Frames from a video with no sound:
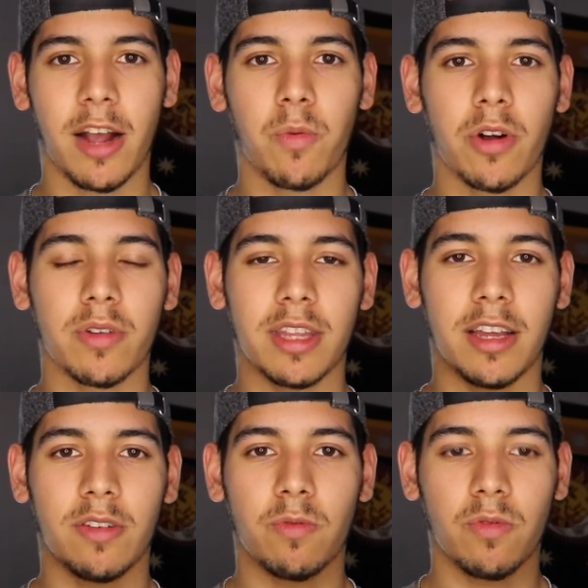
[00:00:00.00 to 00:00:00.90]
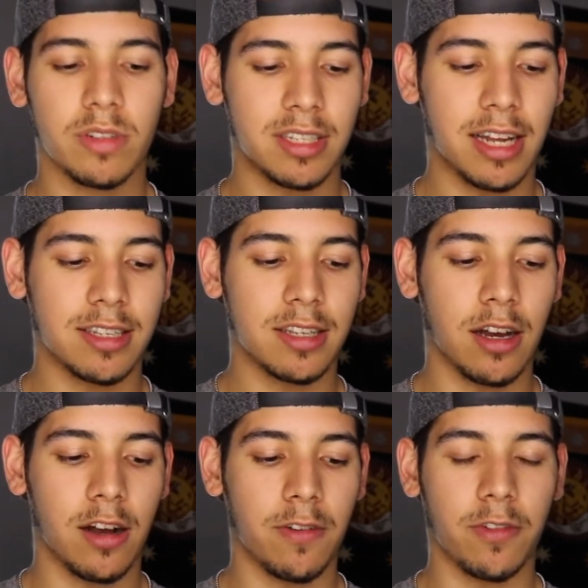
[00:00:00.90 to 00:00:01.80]
I work within sets
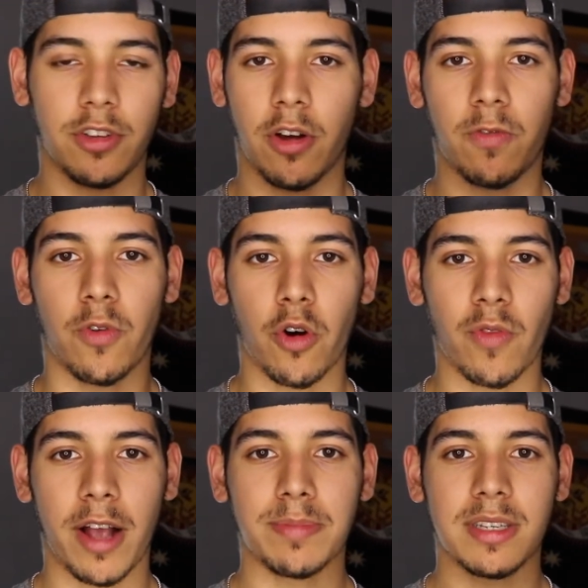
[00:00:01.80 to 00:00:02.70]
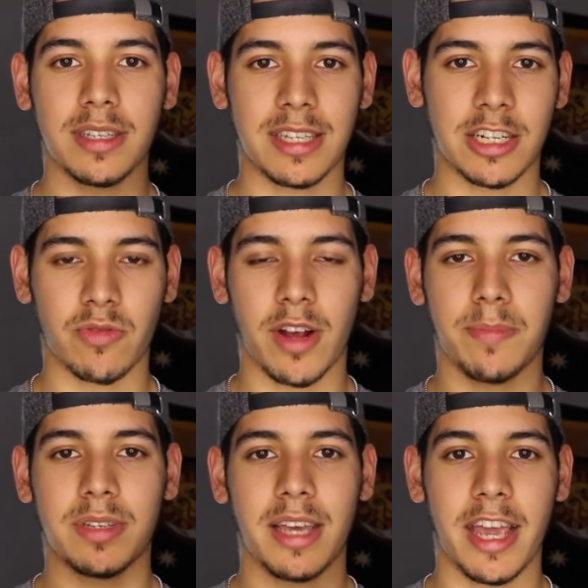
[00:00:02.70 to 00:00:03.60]
of 4 reps, 6
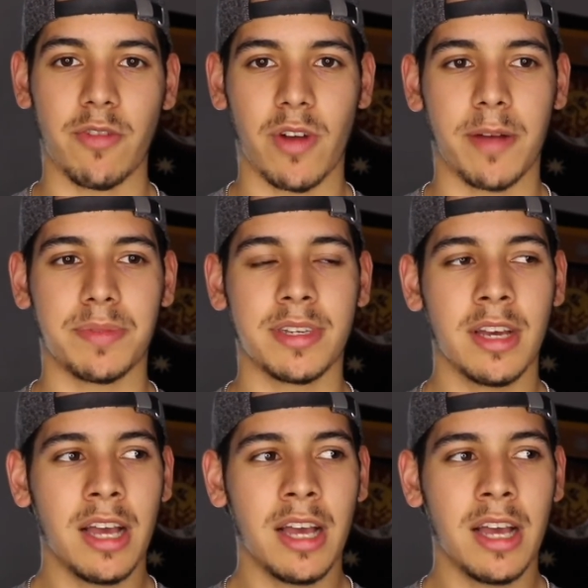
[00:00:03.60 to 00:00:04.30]
reps, 8 reps.